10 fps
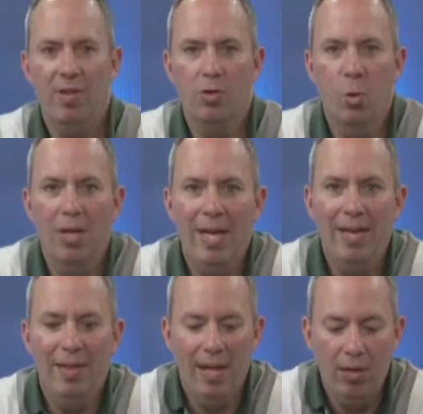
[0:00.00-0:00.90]
the
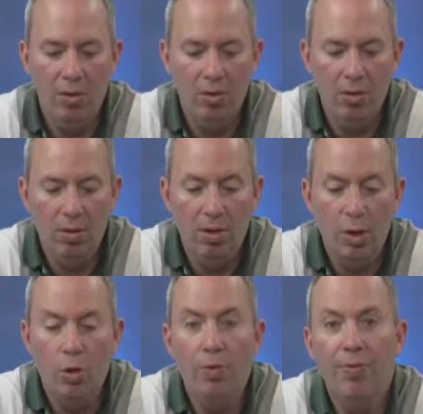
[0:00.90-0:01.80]
28th Annual
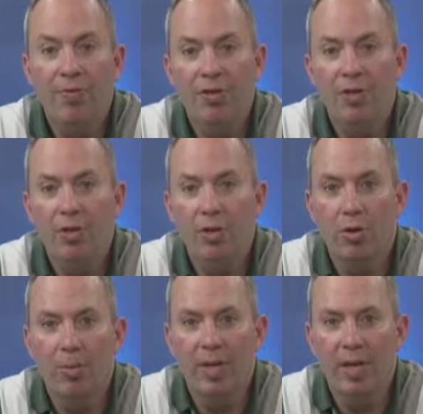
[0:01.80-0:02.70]
Youth Fishing
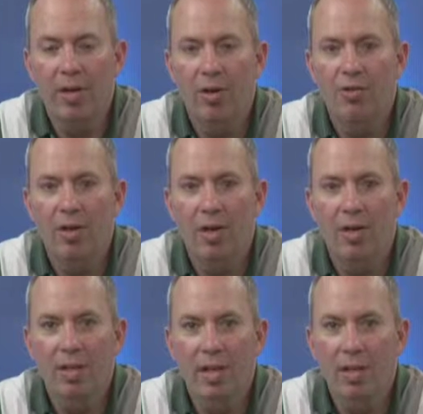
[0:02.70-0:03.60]
Derby at Heritage
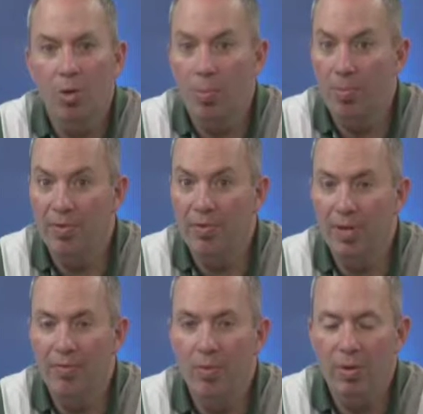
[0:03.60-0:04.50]
Garden Lake. Hope to
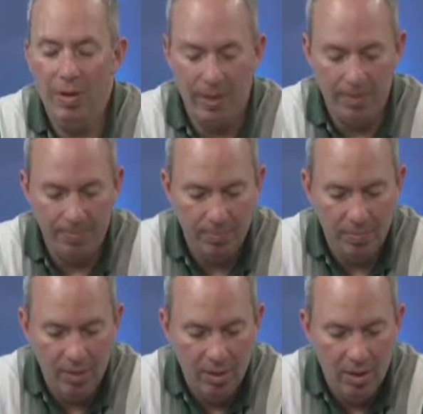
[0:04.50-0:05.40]
see everyone there.
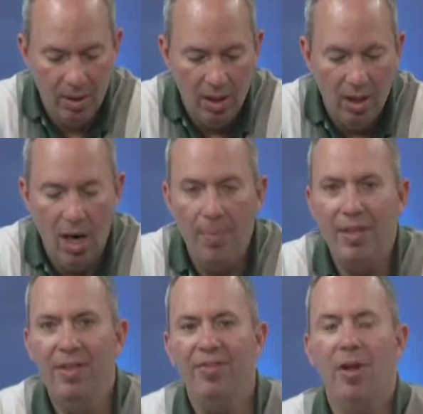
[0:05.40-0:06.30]

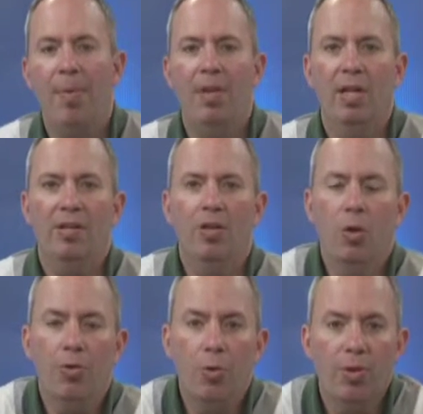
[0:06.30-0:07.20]
At this time, I'd like to
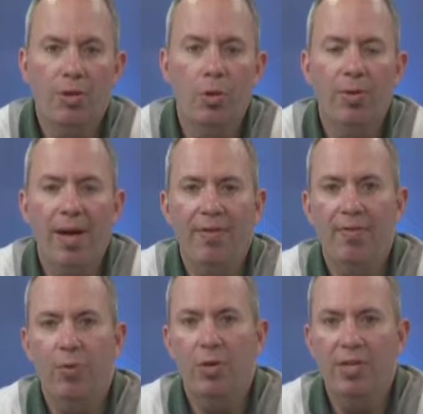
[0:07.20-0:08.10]
go through the
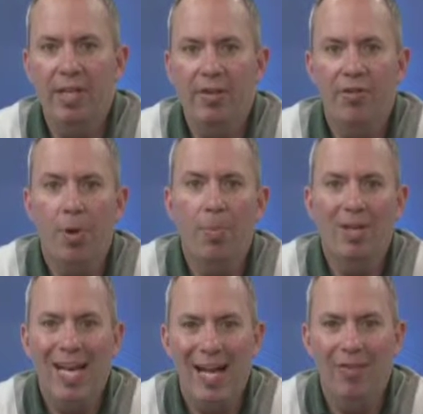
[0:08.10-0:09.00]
2014 Summer
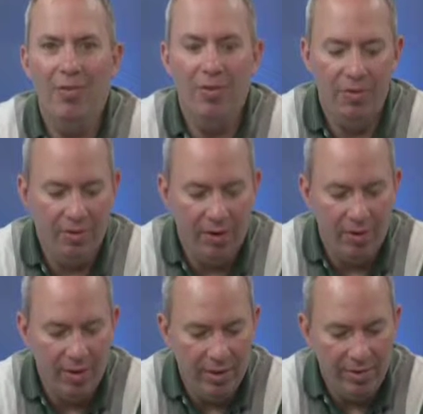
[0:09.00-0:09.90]
Concert
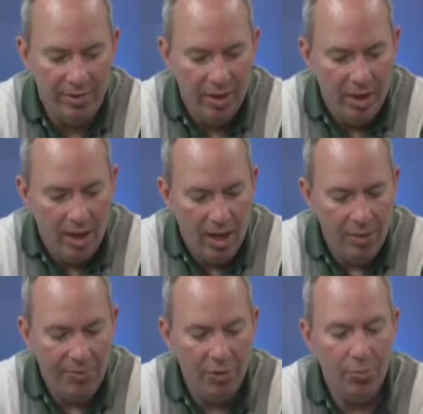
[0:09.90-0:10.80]
Series.
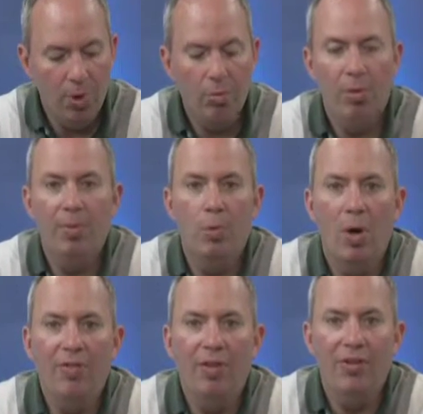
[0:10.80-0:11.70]
The first one will be
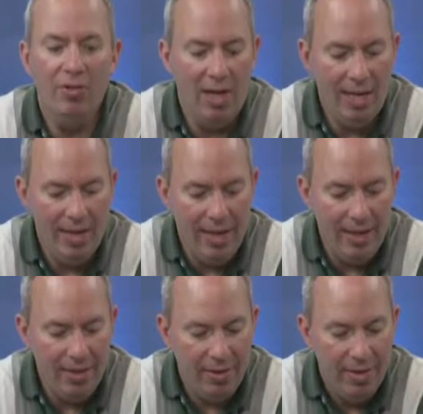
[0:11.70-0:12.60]
Wednesday, July
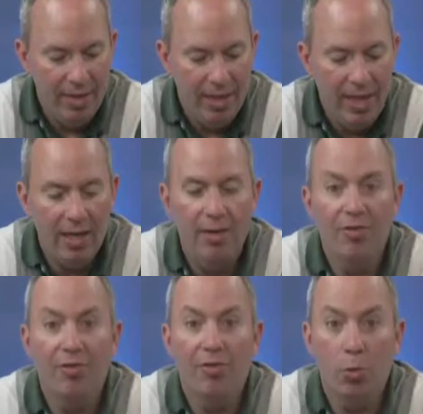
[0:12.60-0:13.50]
9th, and it
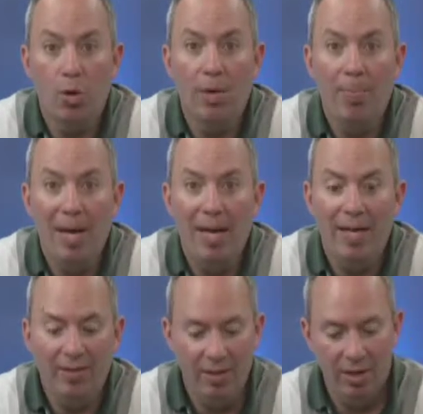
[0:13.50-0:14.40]
is the Square Pegs.